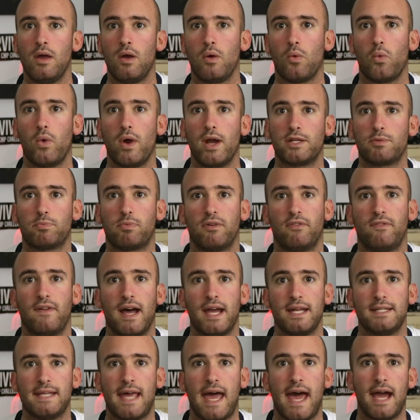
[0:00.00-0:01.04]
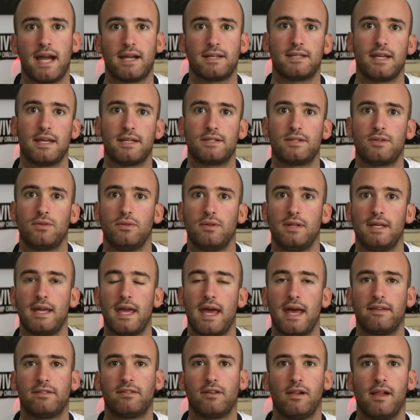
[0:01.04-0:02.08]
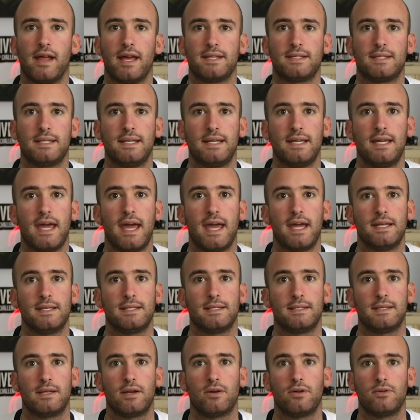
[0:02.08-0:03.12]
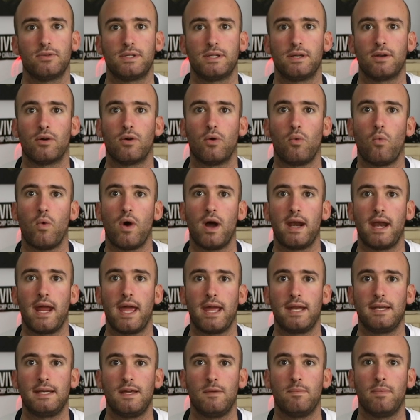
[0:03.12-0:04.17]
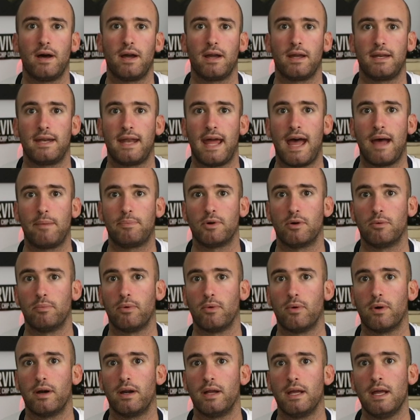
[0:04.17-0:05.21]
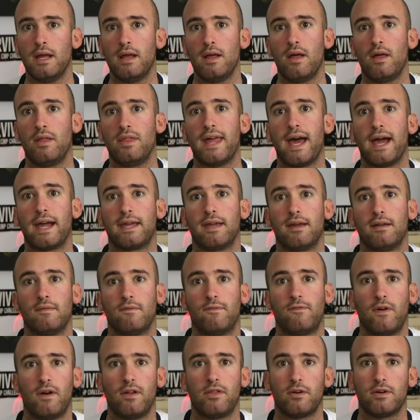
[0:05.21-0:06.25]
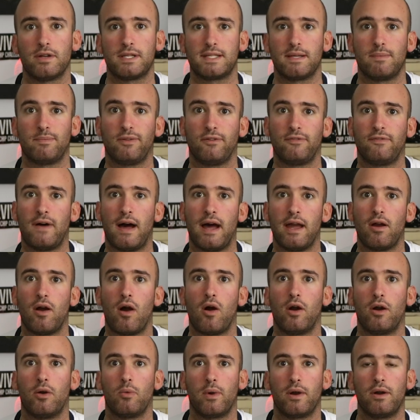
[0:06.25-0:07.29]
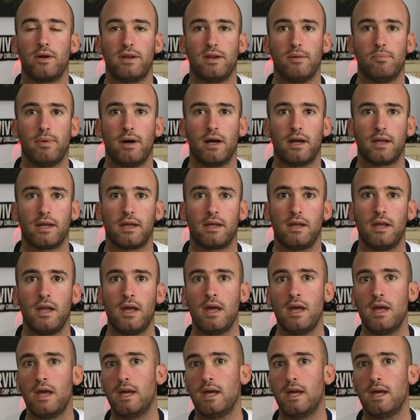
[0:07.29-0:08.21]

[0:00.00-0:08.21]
which provides access to the SLS-DA001A debug adapter board that can further simplify hardware debugging,